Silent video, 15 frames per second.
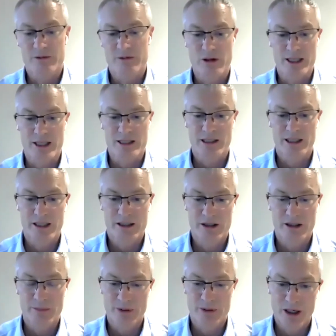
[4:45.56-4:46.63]
It hasn't
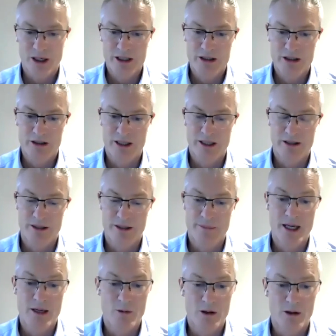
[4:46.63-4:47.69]
translated to the price, and
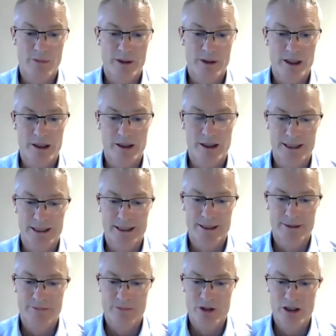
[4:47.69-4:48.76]
there may well be
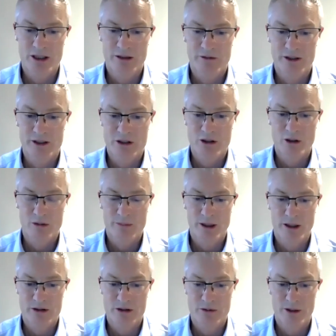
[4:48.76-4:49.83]
significant
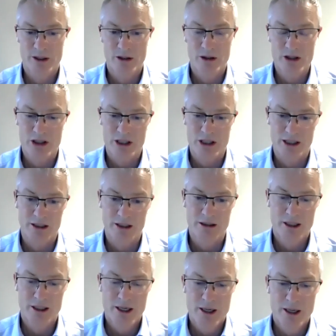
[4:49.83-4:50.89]
stockpiles that we're not seeing.
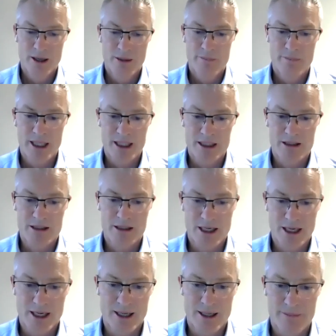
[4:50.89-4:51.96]
But
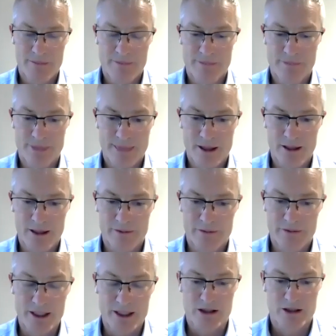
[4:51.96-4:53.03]

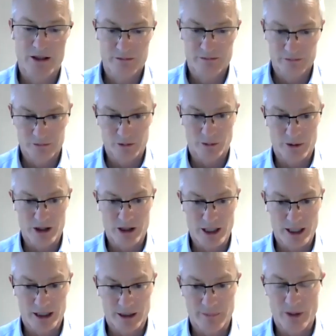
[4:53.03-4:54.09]
that's what we're
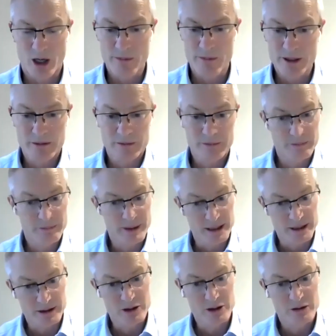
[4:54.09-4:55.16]
seeing at the moment. But
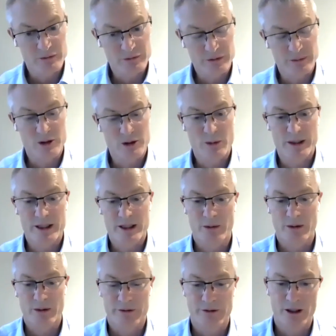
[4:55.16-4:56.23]
from
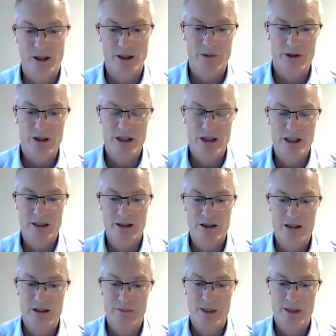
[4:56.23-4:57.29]
2025, we're seeing
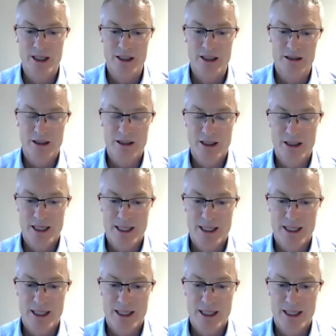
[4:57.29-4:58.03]
this demand